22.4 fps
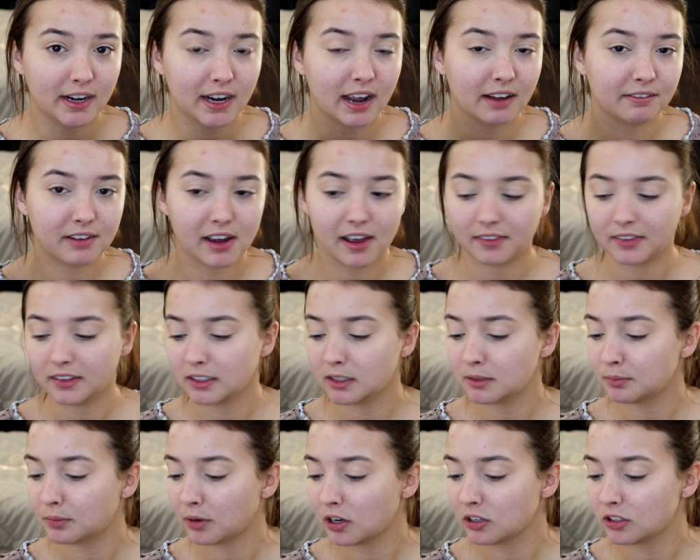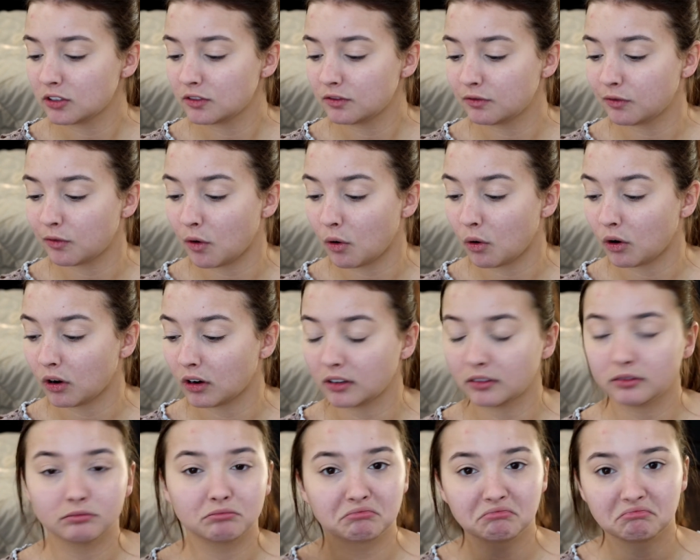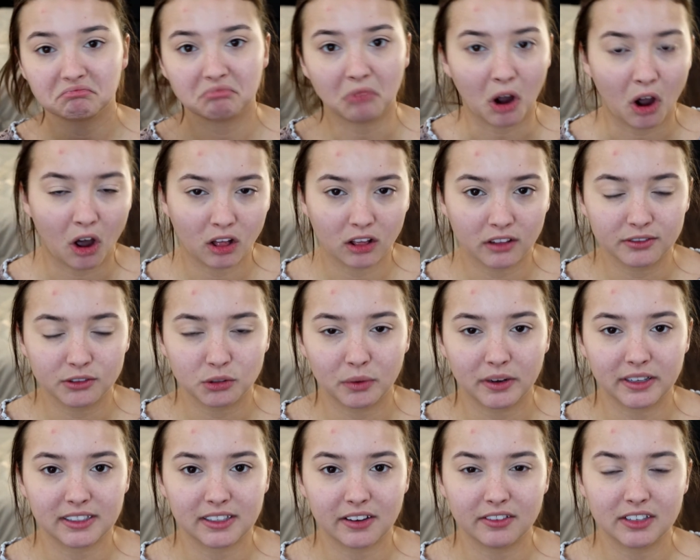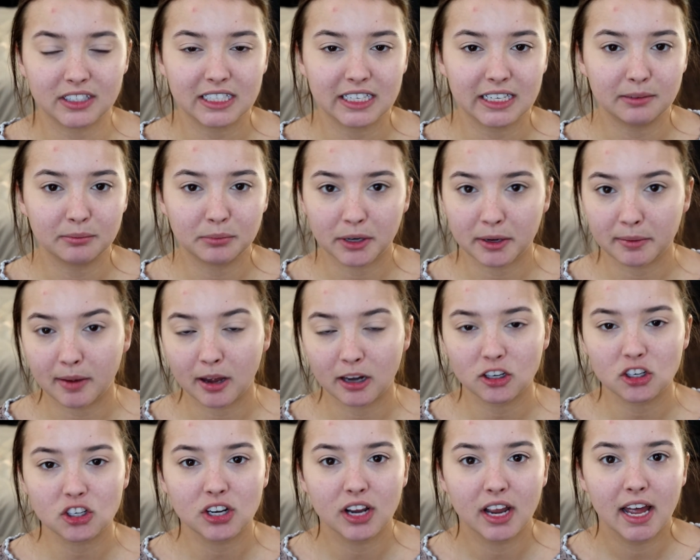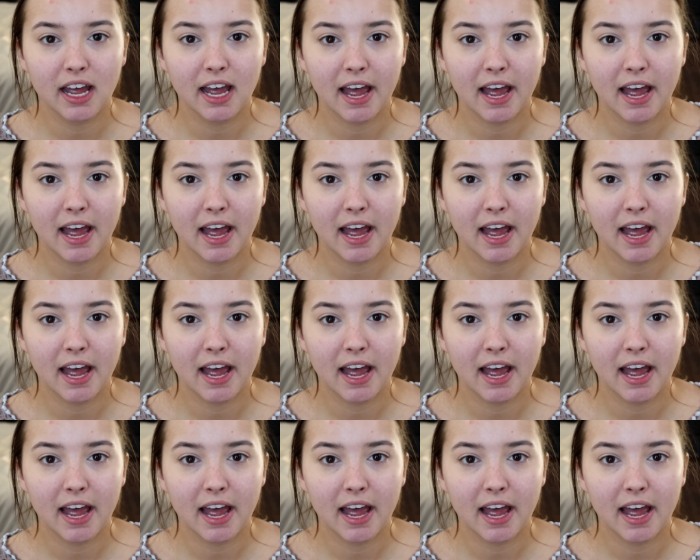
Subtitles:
I've had this brush for all of 2017 pretty much,